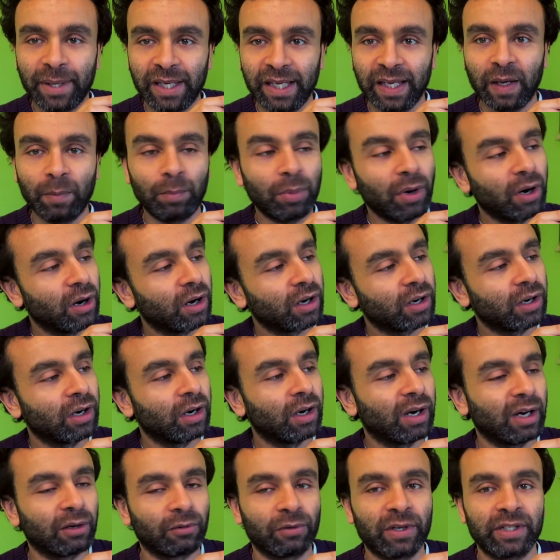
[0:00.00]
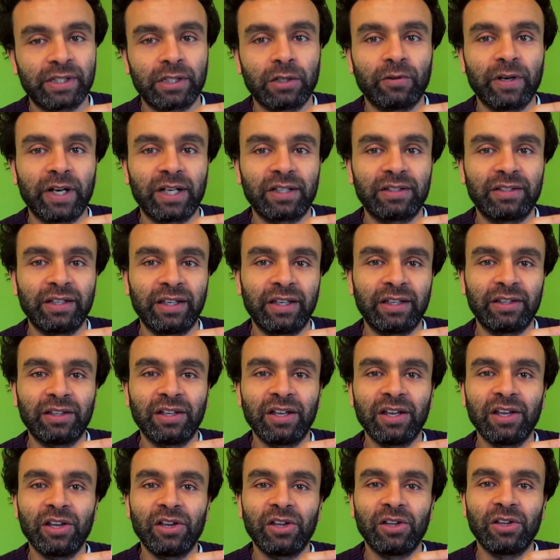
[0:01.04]
Peter Parker, and
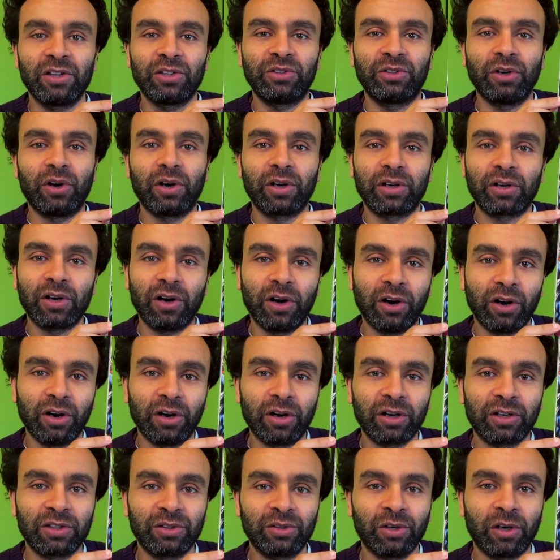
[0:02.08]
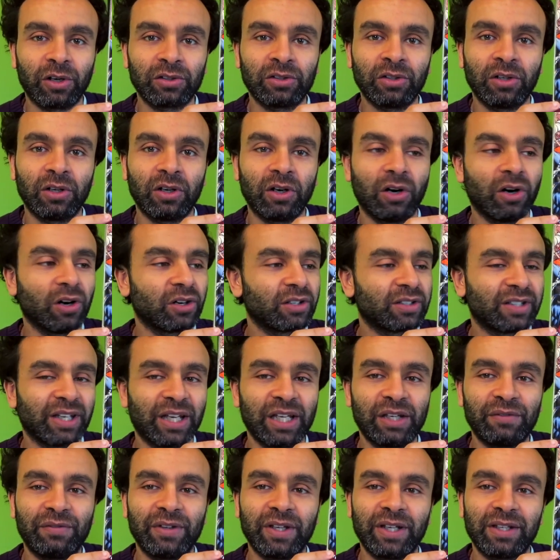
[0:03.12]
resurrecting Dr.
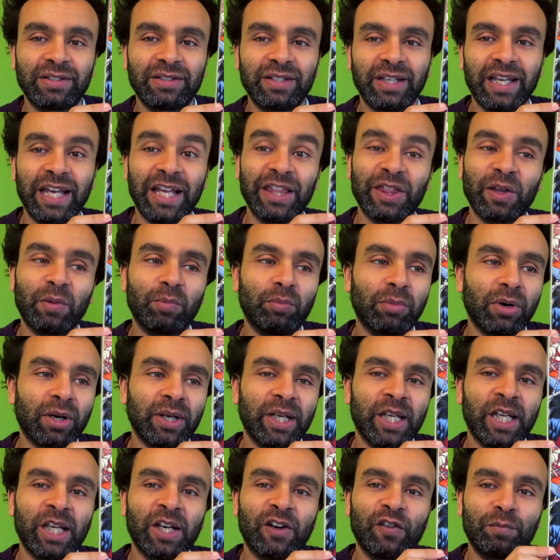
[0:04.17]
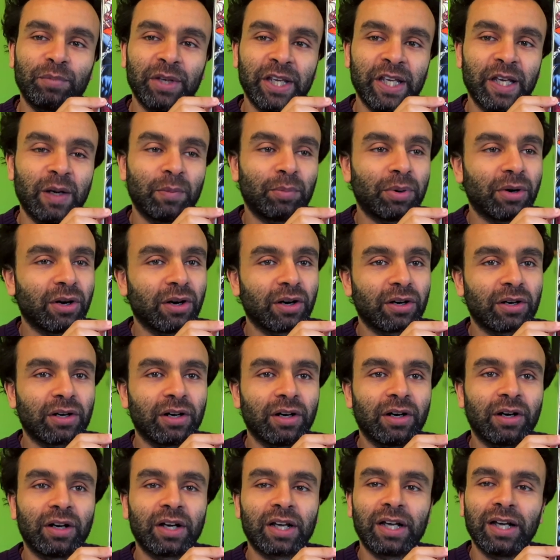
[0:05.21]
Octavius in the body of Peter
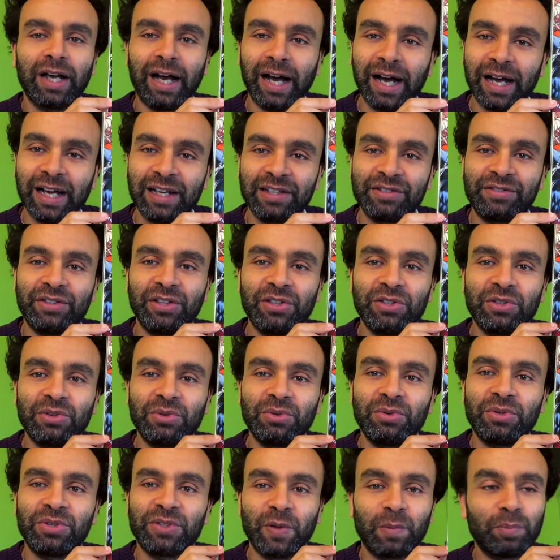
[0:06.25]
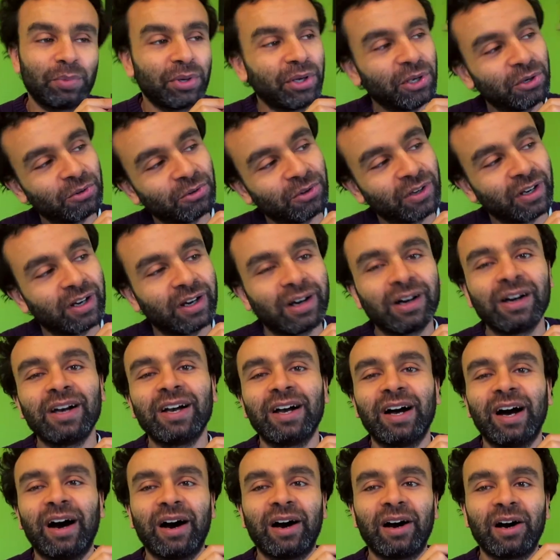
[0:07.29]
Parker as the new superior
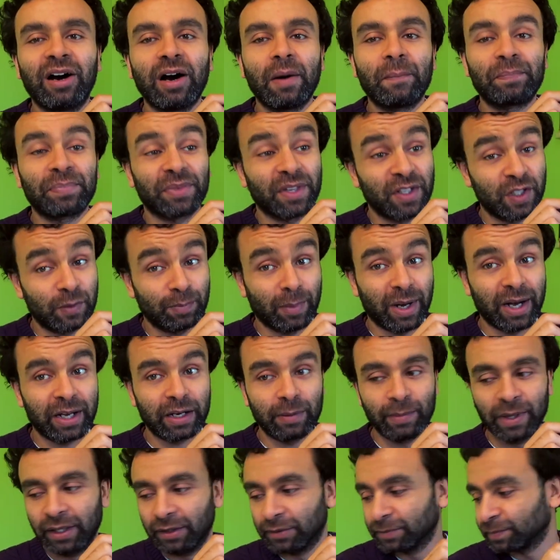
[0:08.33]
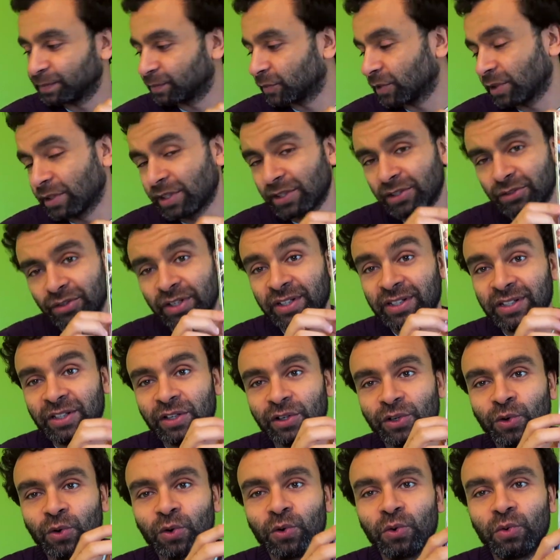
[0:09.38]
Spider-Man. So this
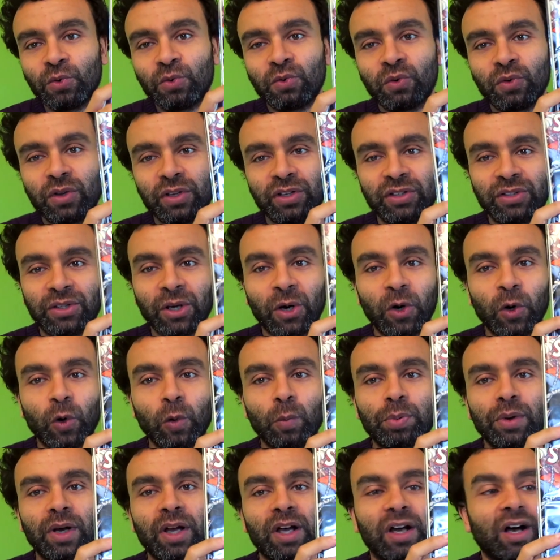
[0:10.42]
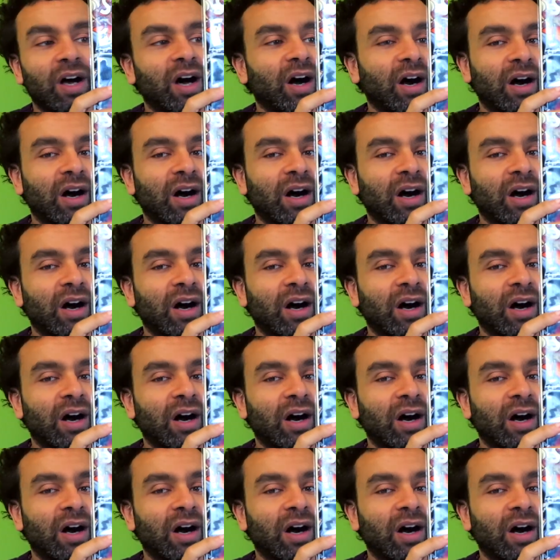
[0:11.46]
is a cool, dope